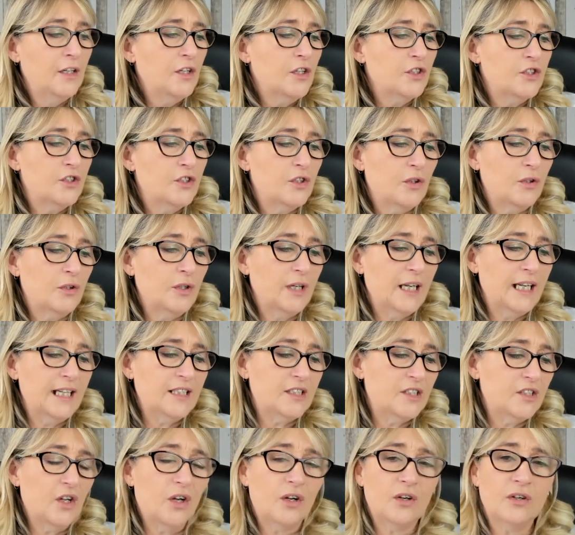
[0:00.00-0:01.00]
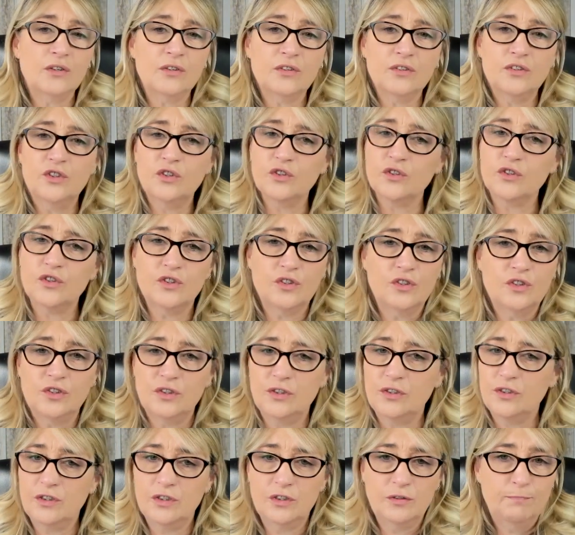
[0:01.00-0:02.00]
So it's not just
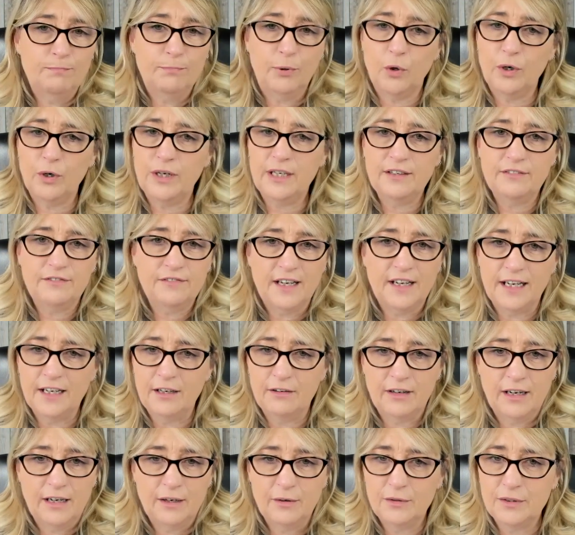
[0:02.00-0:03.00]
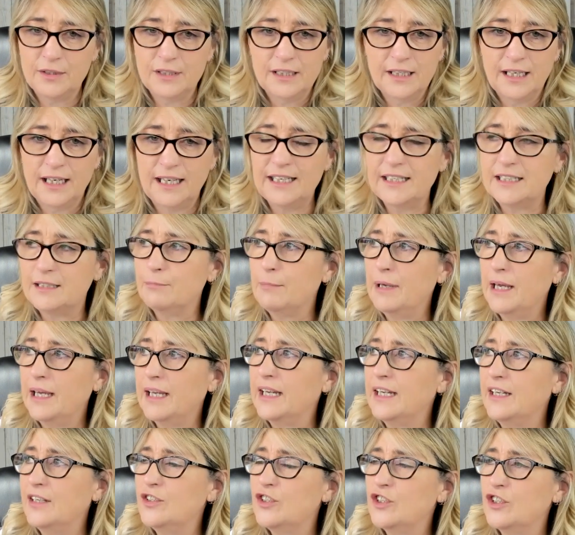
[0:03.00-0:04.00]
putting a fire out, it's
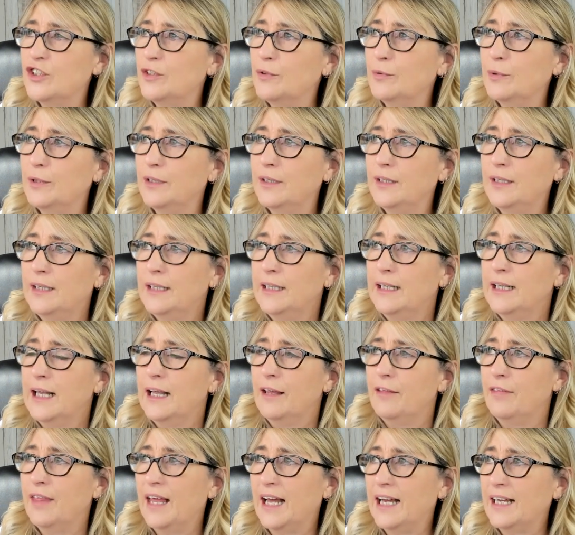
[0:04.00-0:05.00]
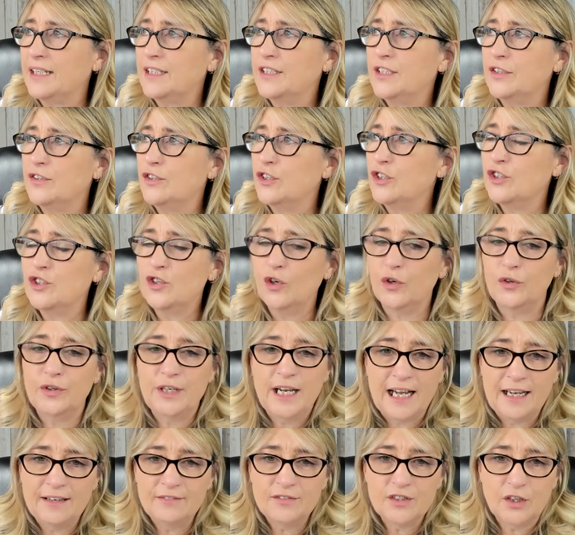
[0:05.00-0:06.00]
making sure that there's no
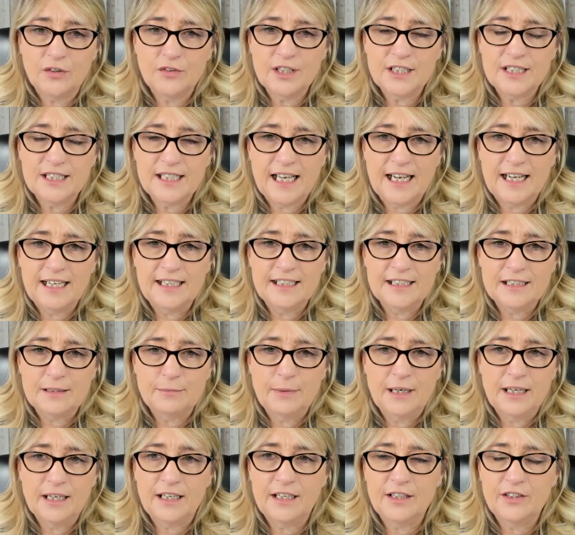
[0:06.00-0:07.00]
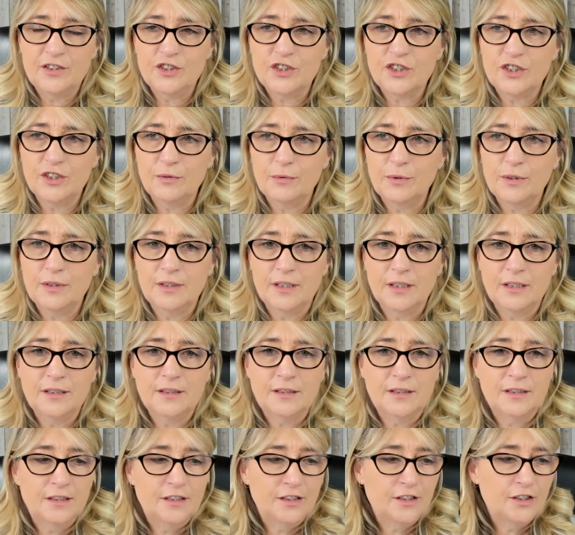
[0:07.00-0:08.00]
knives on the side, it's making sure that
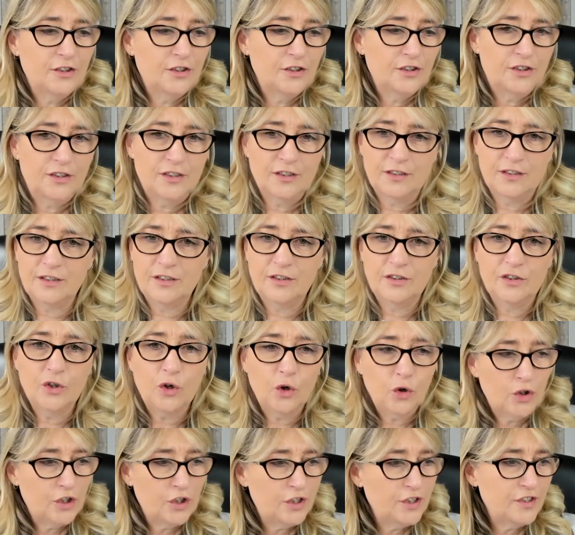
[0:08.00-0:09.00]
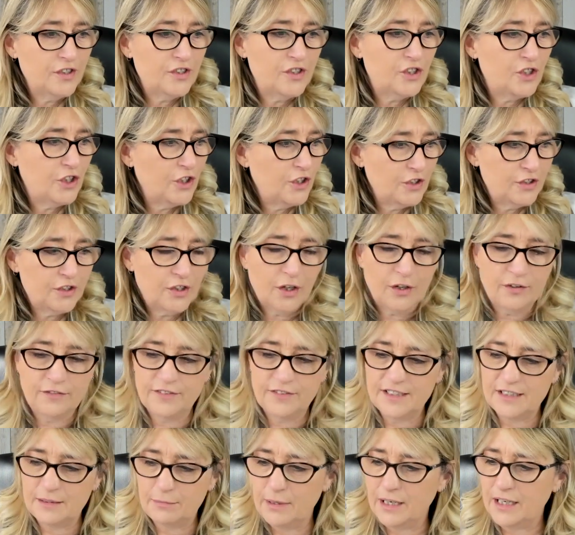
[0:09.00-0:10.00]
the cooker's turned off,
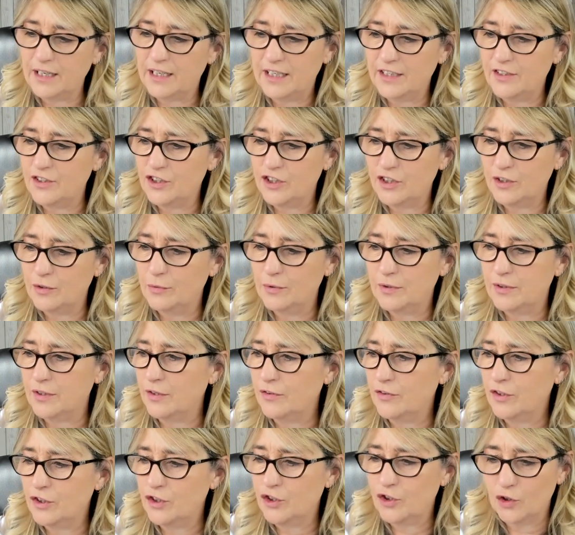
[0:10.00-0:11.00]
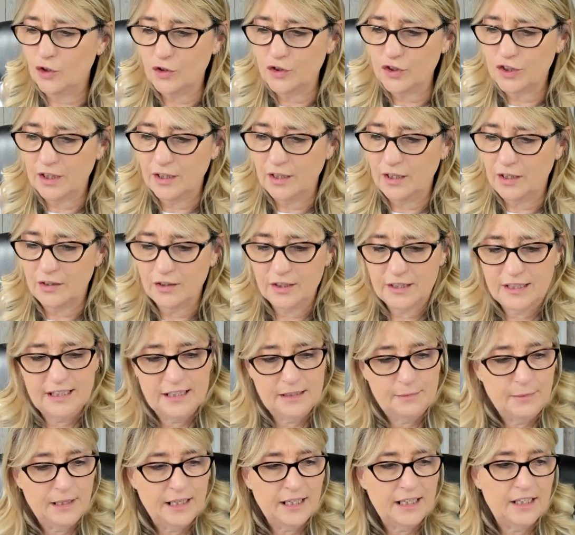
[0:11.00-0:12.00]
it's making sure that the doors are locked,
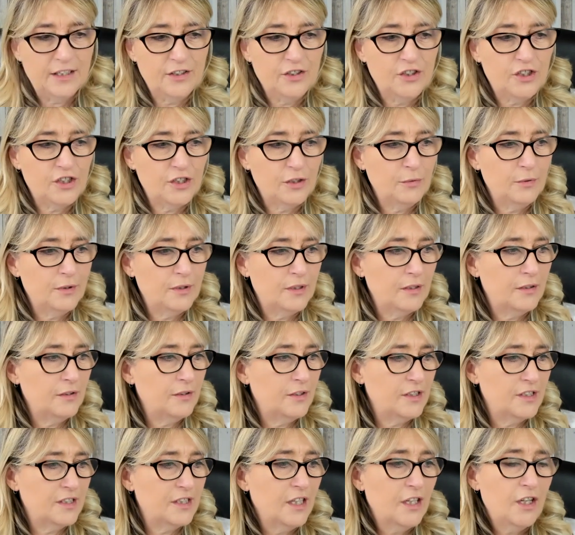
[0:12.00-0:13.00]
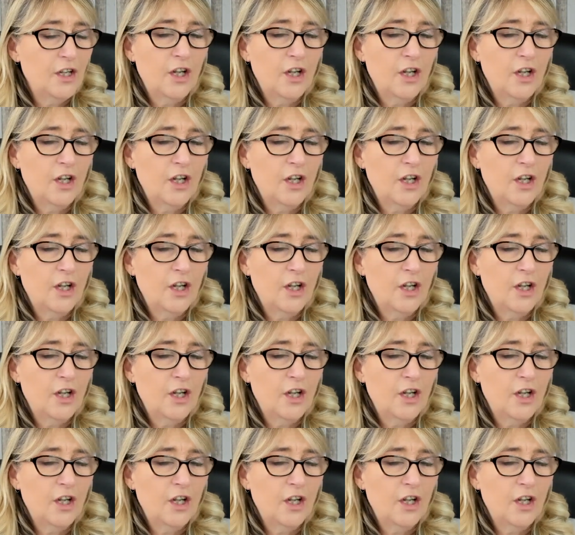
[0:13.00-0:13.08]
it's making sure that there's